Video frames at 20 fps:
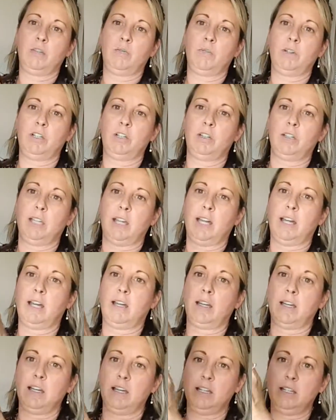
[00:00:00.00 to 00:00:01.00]
the witch's
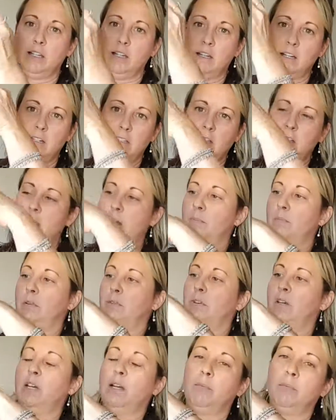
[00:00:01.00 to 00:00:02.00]
hat kind of on top
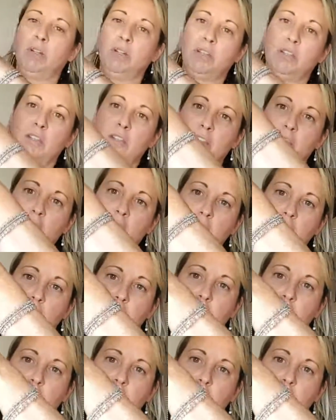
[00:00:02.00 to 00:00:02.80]
of it. I'm going to stuff